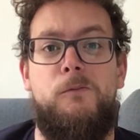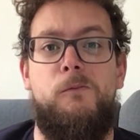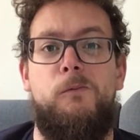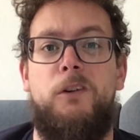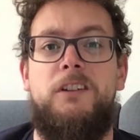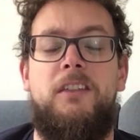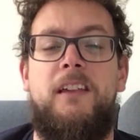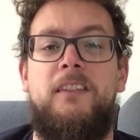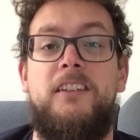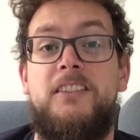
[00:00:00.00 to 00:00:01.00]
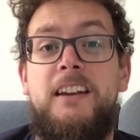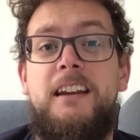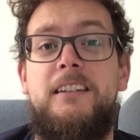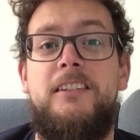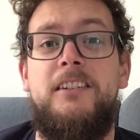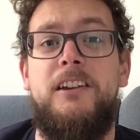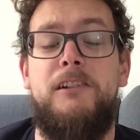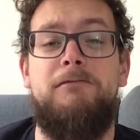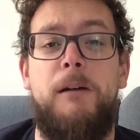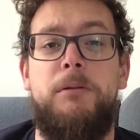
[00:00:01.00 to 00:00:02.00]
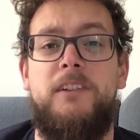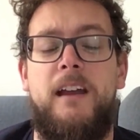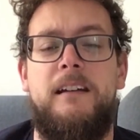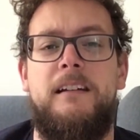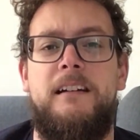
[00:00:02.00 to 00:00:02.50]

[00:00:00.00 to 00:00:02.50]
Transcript: What do you think the seeds represent?